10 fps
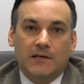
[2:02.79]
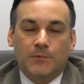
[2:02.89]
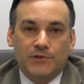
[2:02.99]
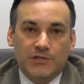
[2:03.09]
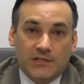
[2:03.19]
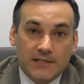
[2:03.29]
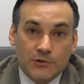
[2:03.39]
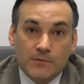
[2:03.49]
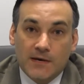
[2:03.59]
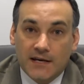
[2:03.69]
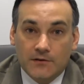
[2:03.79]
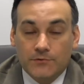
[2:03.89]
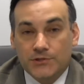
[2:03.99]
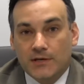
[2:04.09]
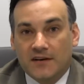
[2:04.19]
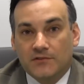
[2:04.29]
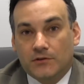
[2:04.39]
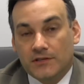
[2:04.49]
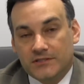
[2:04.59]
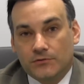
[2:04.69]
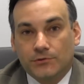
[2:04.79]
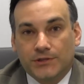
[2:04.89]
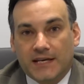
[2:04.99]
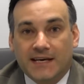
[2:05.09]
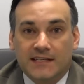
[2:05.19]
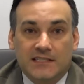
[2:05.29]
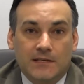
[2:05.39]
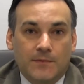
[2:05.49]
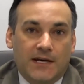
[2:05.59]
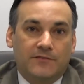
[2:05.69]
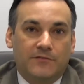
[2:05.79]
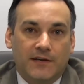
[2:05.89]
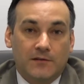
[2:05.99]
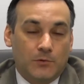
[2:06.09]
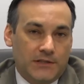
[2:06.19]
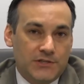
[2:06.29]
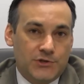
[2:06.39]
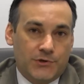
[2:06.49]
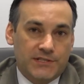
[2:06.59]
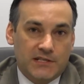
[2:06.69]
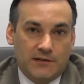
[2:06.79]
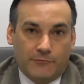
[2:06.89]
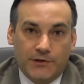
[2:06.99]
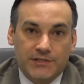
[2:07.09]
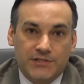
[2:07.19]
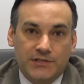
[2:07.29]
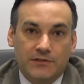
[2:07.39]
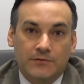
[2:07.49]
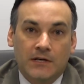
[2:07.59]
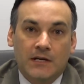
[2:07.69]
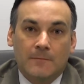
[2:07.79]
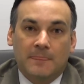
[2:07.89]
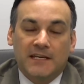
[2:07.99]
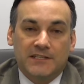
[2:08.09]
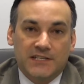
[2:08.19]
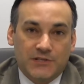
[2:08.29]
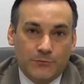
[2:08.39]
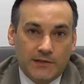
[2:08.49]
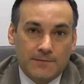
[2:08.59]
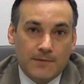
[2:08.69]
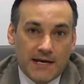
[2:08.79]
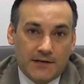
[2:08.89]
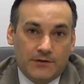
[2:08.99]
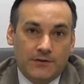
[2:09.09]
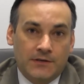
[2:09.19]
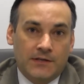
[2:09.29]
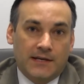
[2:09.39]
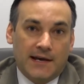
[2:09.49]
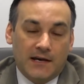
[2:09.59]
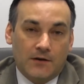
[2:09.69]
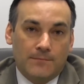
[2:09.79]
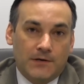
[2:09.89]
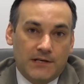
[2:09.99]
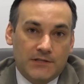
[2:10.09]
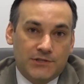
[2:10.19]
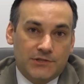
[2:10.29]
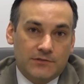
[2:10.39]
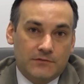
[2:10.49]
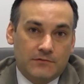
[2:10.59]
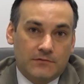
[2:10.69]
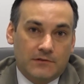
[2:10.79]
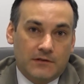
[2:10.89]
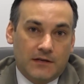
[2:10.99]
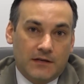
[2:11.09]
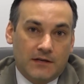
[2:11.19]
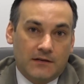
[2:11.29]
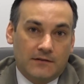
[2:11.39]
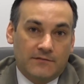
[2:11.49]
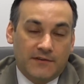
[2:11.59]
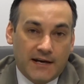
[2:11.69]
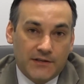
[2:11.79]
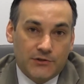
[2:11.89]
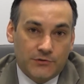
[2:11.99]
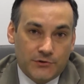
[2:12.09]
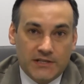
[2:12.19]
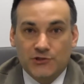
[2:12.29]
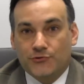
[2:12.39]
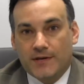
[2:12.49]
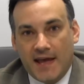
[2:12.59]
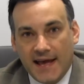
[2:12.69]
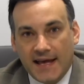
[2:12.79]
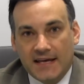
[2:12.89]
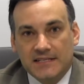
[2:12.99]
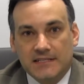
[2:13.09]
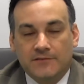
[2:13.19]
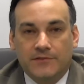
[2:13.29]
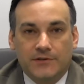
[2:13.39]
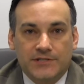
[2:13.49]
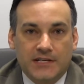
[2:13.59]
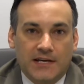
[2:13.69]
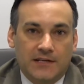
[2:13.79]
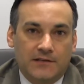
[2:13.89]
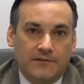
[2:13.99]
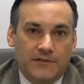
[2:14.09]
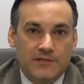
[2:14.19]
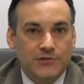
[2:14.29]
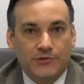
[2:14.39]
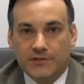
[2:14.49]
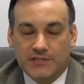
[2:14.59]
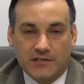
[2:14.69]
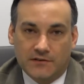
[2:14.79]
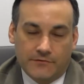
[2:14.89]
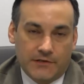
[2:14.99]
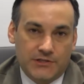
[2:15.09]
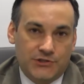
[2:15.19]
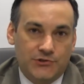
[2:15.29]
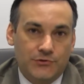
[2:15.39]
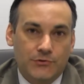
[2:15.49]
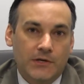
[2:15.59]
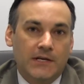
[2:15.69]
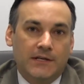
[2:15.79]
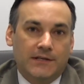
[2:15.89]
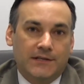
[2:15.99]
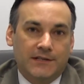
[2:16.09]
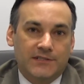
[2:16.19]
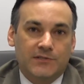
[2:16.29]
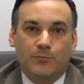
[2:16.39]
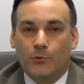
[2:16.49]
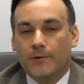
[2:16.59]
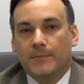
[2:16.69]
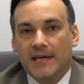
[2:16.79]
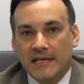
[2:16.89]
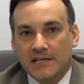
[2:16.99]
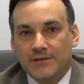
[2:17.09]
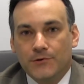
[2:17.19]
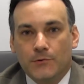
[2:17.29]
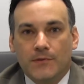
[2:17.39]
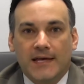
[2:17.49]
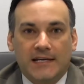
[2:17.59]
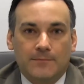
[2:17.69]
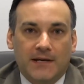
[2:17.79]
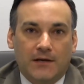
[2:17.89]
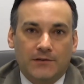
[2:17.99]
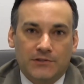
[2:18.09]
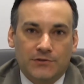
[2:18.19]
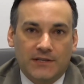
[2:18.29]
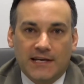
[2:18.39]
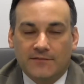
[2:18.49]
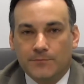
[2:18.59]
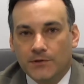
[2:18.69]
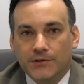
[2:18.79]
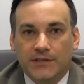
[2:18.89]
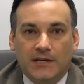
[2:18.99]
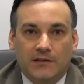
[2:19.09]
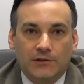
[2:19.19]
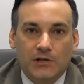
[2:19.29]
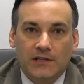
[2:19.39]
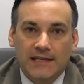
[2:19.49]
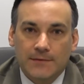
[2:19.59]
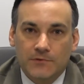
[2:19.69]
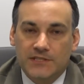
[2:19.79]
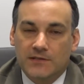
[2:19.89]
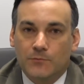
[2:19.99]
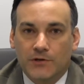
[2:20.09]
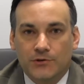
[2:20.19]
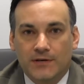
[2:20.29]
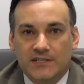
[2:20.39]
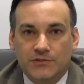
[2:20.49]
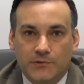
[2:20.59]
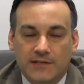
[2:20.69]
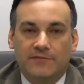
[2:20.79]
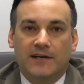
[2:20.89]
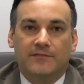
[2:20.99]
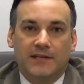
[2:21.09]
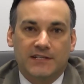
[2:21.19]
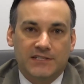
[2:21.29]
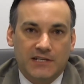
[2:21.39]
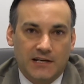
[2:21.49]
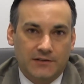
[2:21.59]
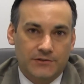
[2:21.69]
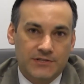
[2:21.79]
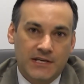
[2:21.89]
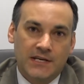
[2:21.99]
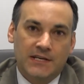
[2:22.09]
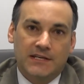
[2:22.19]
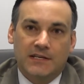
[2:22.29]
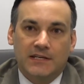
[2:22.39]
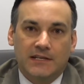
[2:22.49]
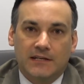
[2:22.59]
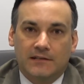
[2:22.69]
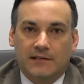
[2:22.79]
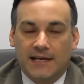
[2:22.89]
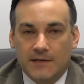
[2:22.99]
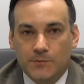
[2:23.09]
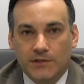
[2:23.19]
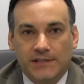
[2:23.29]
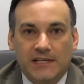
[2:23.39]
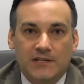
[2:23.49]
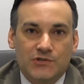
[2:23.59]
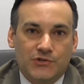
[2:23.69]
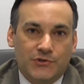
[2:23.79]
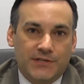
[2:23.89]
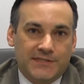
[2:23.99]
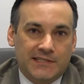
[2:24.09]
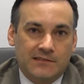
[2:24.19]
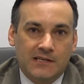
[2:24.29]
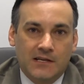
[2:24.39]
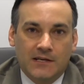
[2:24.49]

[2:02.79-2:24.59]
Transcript: in a personal injury matter, what you have to also look at is the amount of available insurance coverage. So it doesn't really matter how much uh, value your injury has if there's not enough insurance coverage to uh, support paying you that amount. You could have a million dollar claim with someone who has twenty-five thousand dollars in liability insurance, and